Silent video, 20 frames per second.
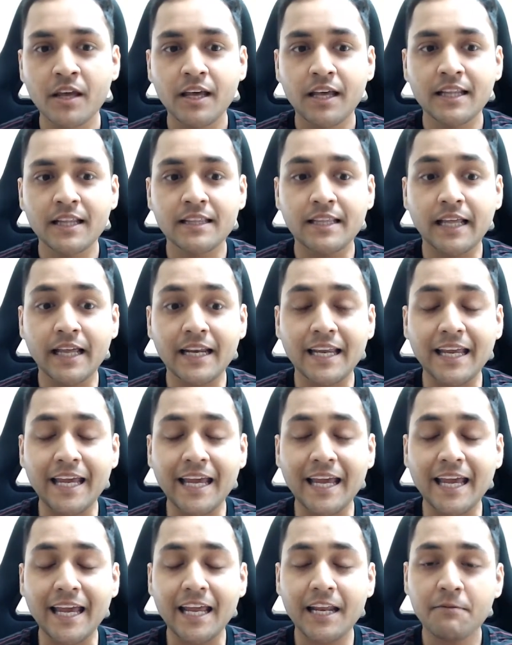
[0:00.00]
then
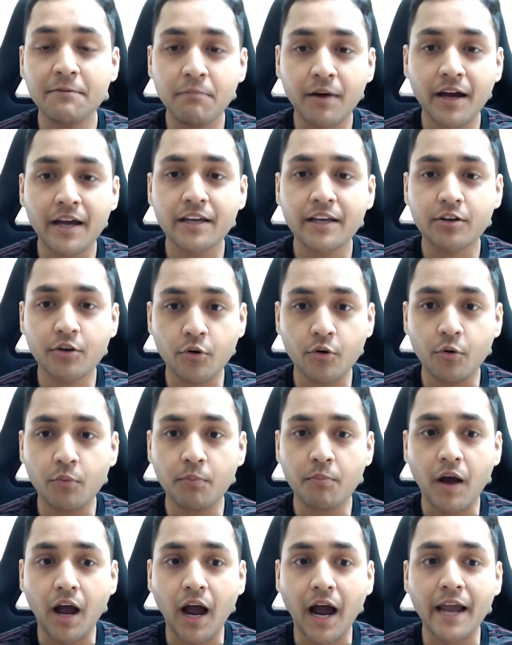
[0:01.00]
in my
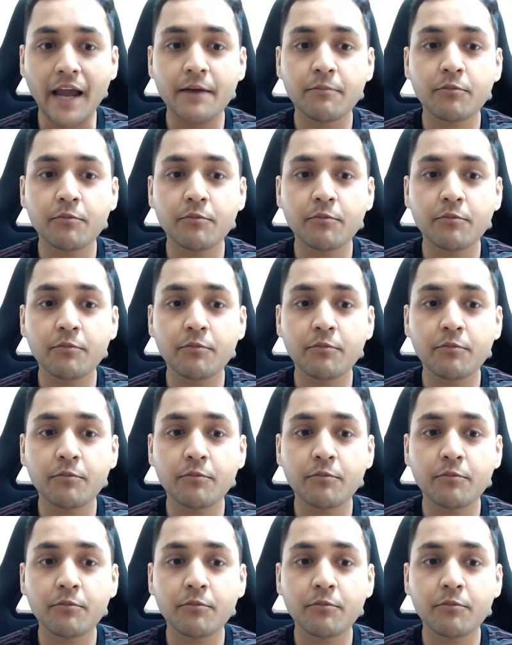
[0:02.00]
group, I am